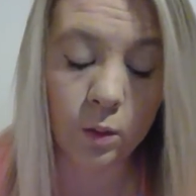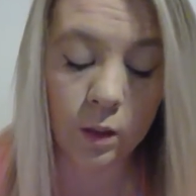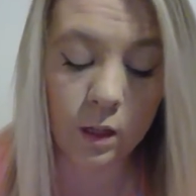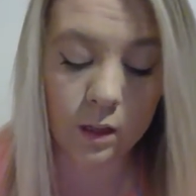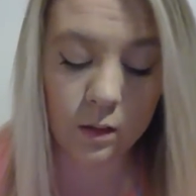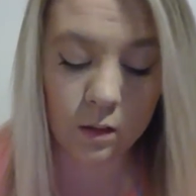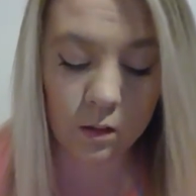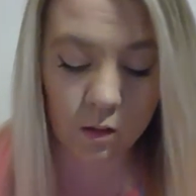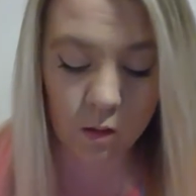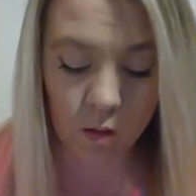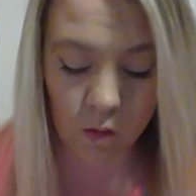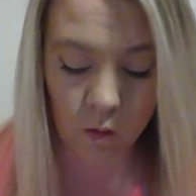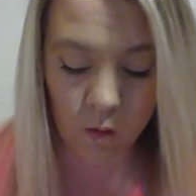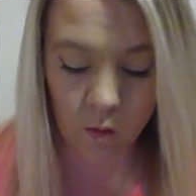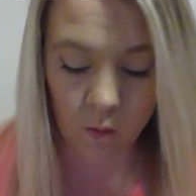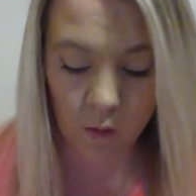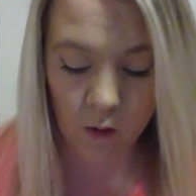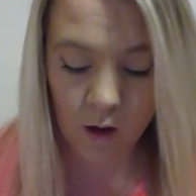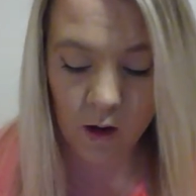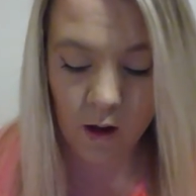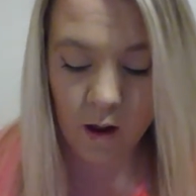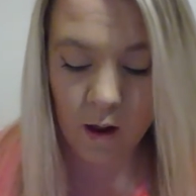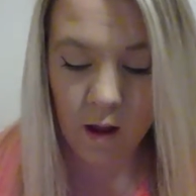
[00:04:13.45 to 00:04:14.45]
And
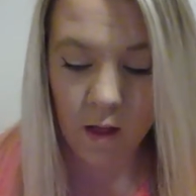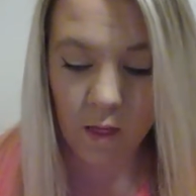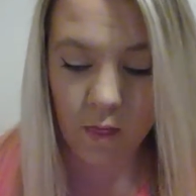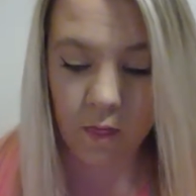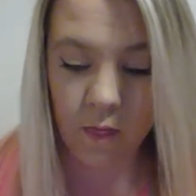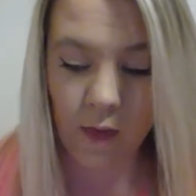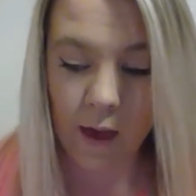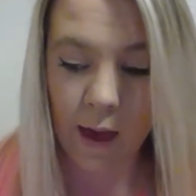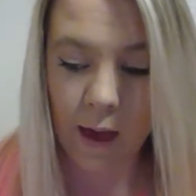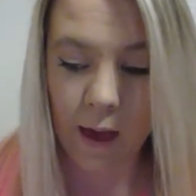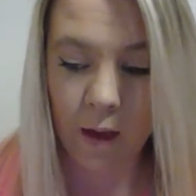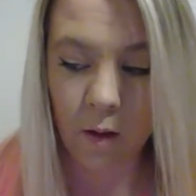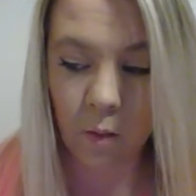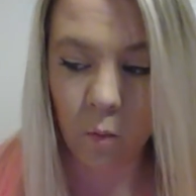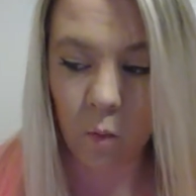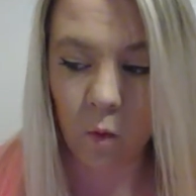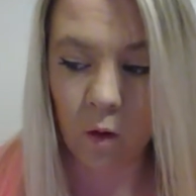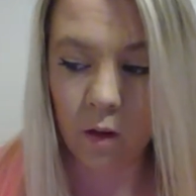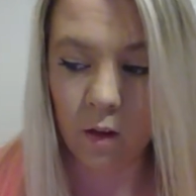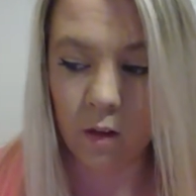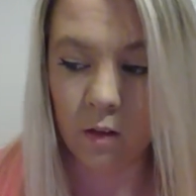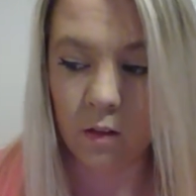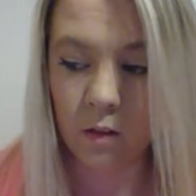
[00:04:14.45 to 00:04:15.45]
so that
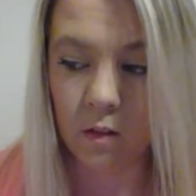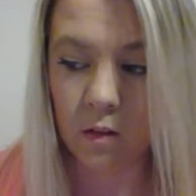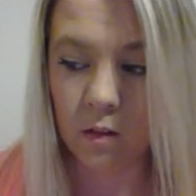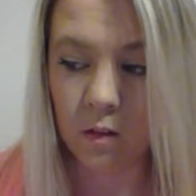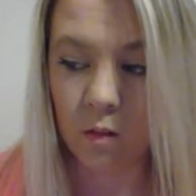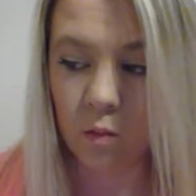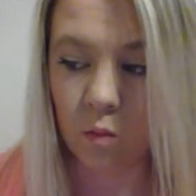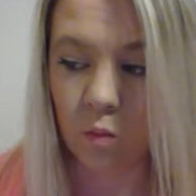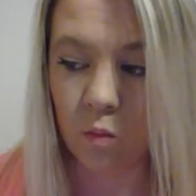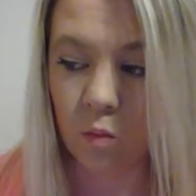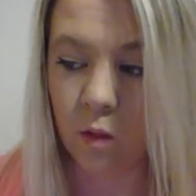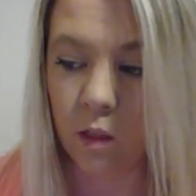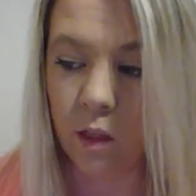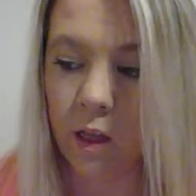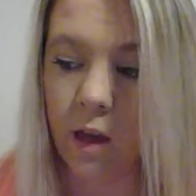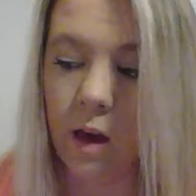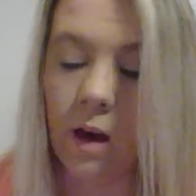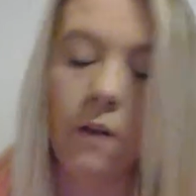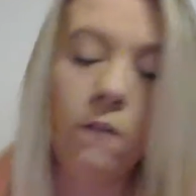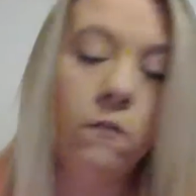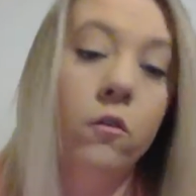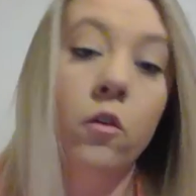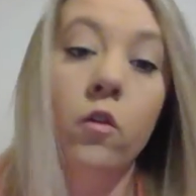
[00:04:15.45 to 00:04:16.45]
was really
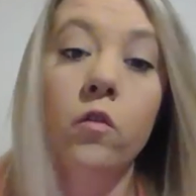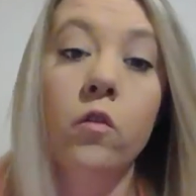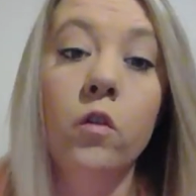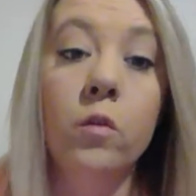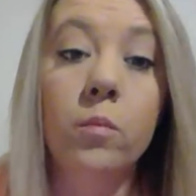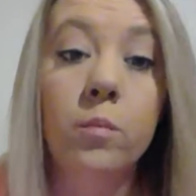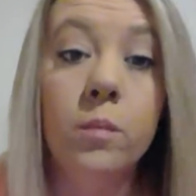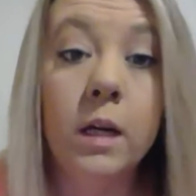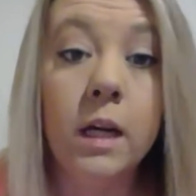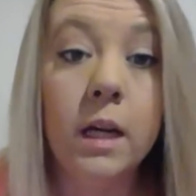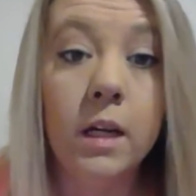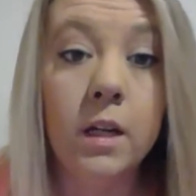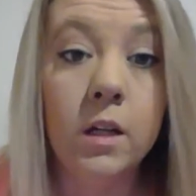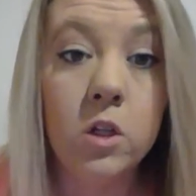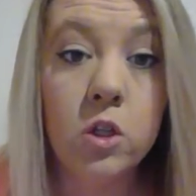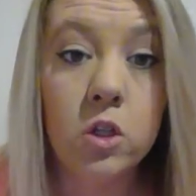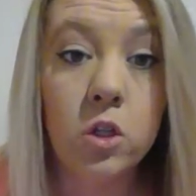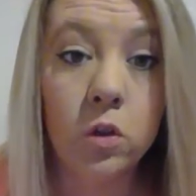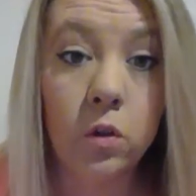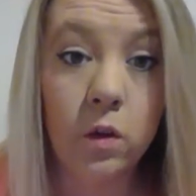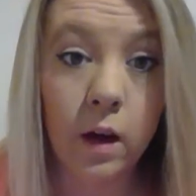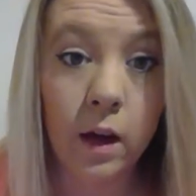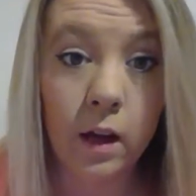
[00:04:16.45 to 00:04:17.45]
helpful for me
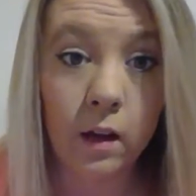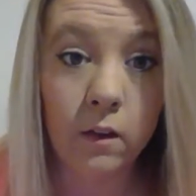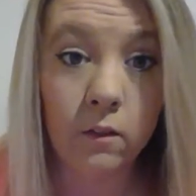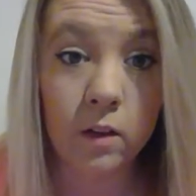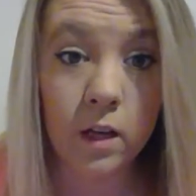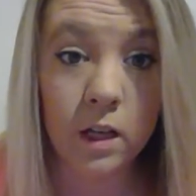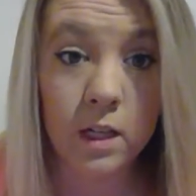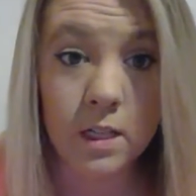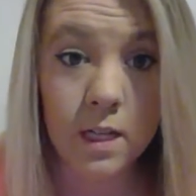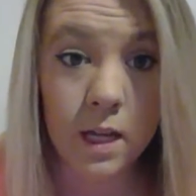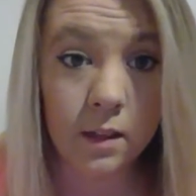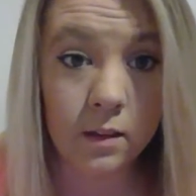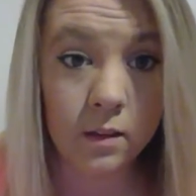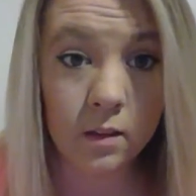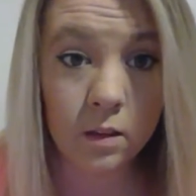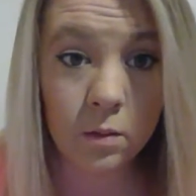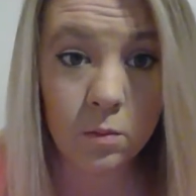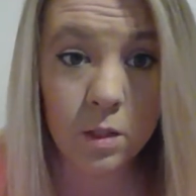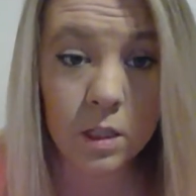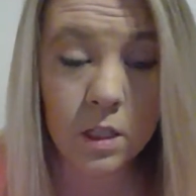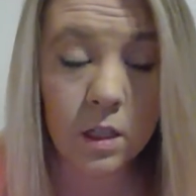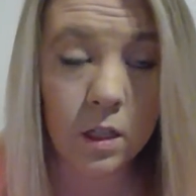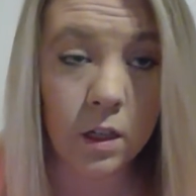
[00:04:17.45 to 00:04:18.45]
to kind of condense the
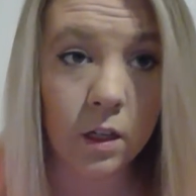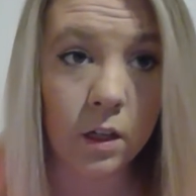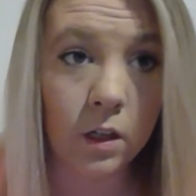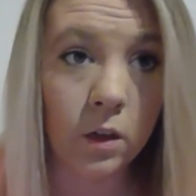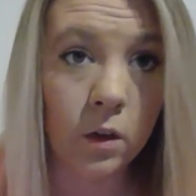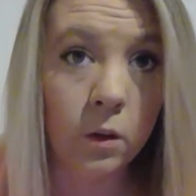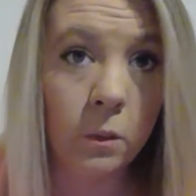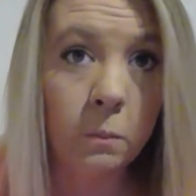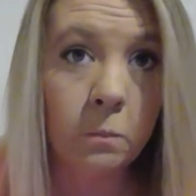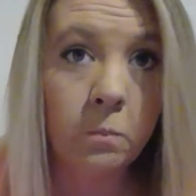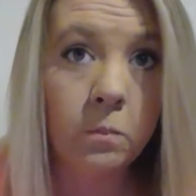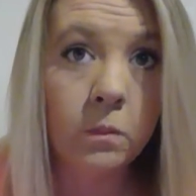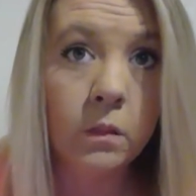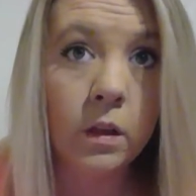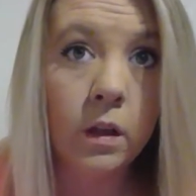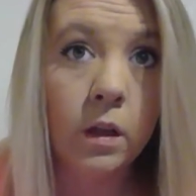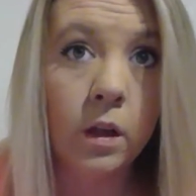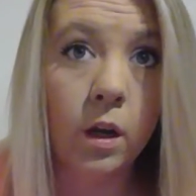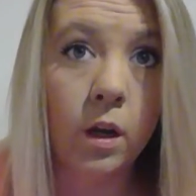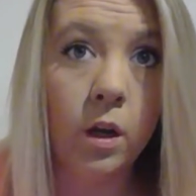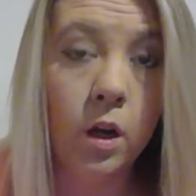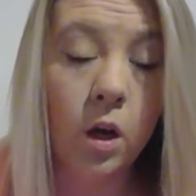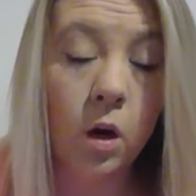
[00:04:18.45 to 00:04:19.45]
material,
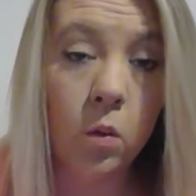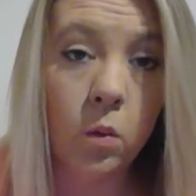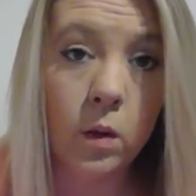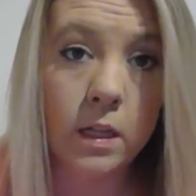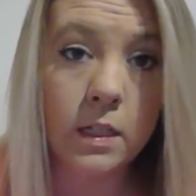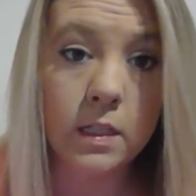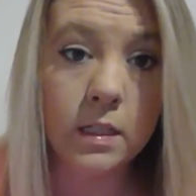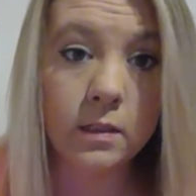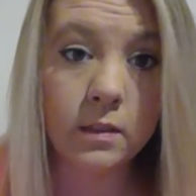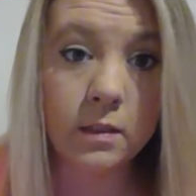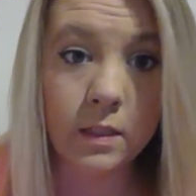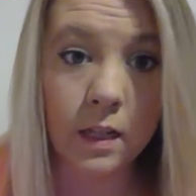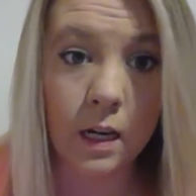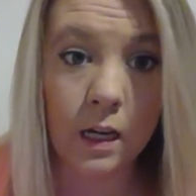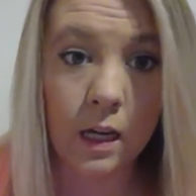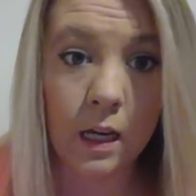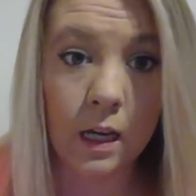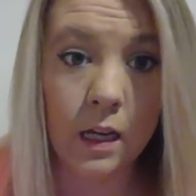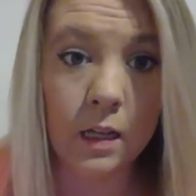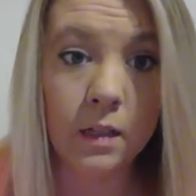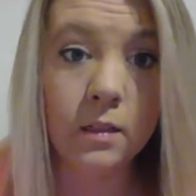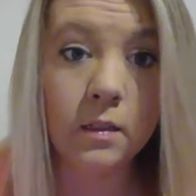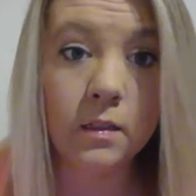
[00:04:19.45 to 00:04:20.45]
know what to
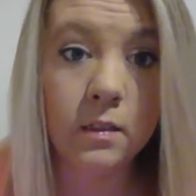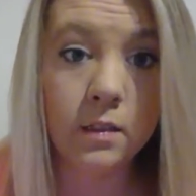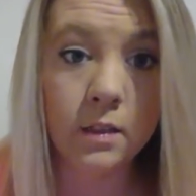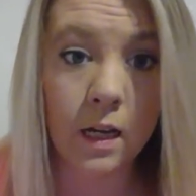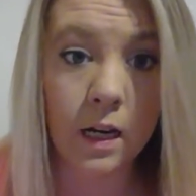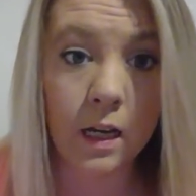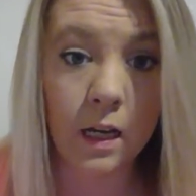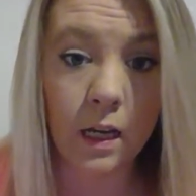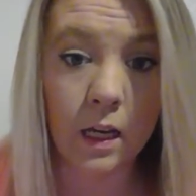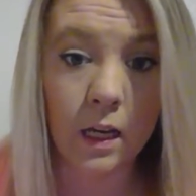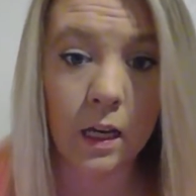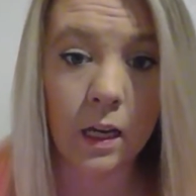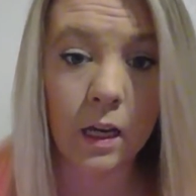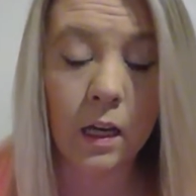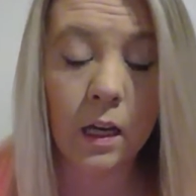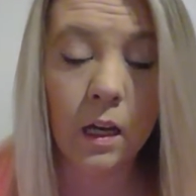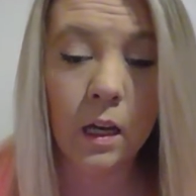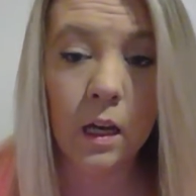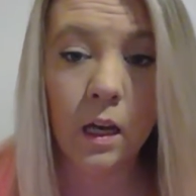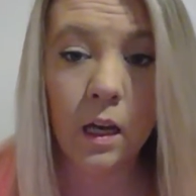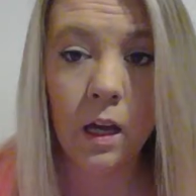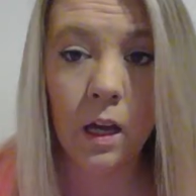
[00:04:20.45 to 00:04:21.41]
study it,